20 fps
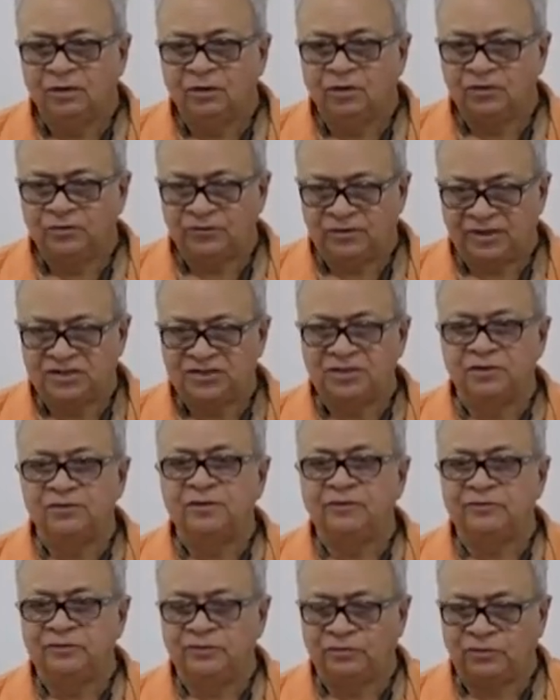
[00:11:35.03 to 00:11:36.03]
or
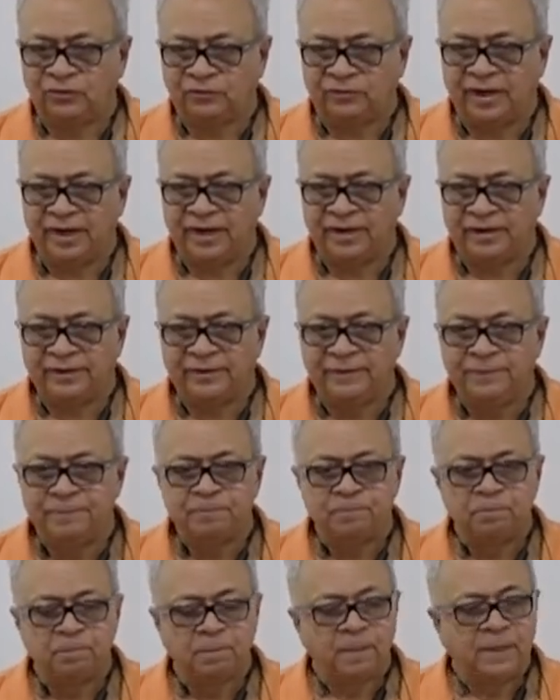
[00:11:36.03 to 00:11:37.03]
sections of the society,
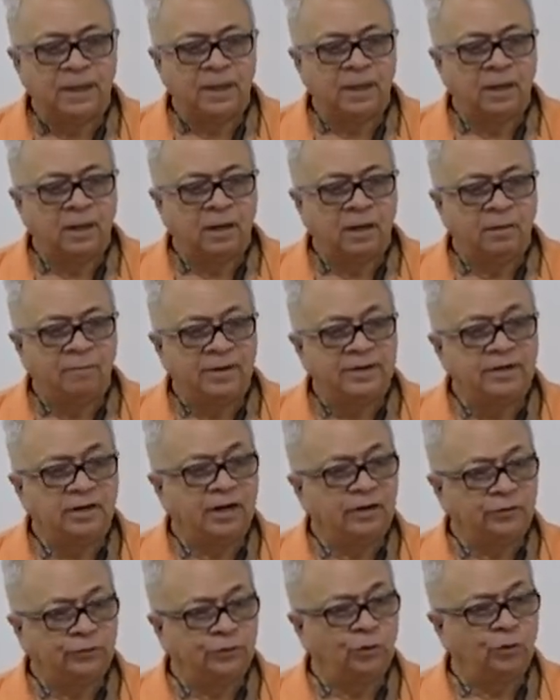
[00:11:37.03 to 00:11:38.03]
but
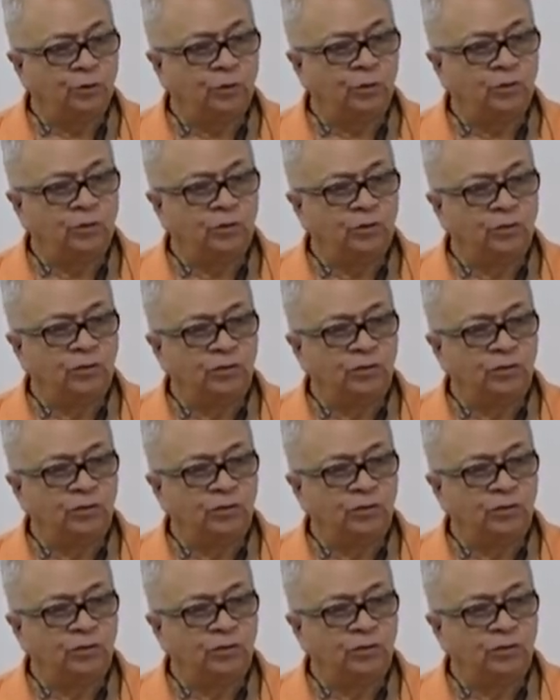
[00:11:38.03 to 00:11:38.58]
also